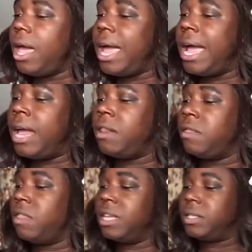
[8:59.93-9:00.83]
And
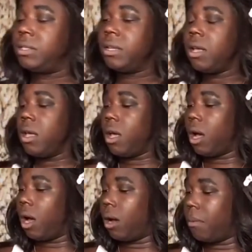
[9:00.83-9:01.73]
this
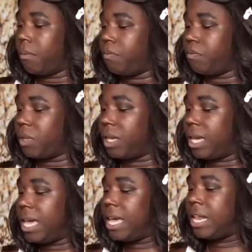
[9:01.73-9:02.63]

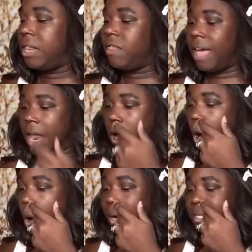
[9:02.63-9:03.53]
kid that
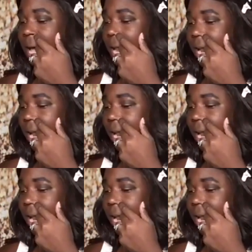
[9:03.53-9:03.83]
always had it